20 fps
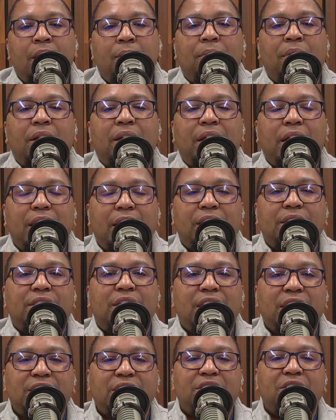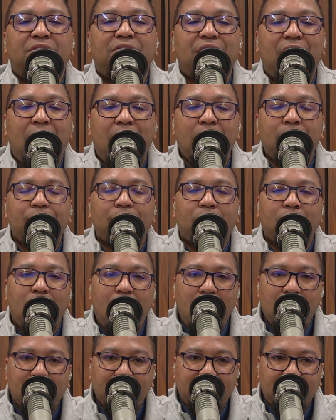But it is his divine
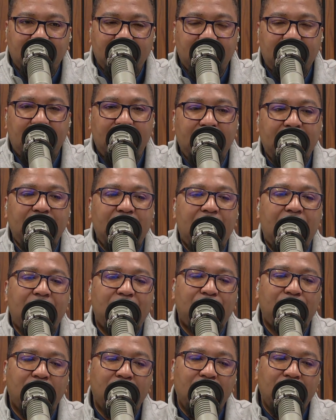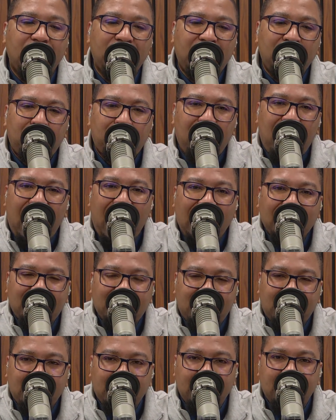prerogative that he has
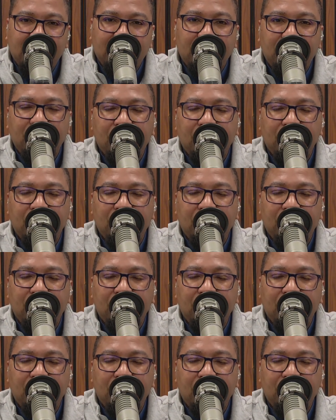deposited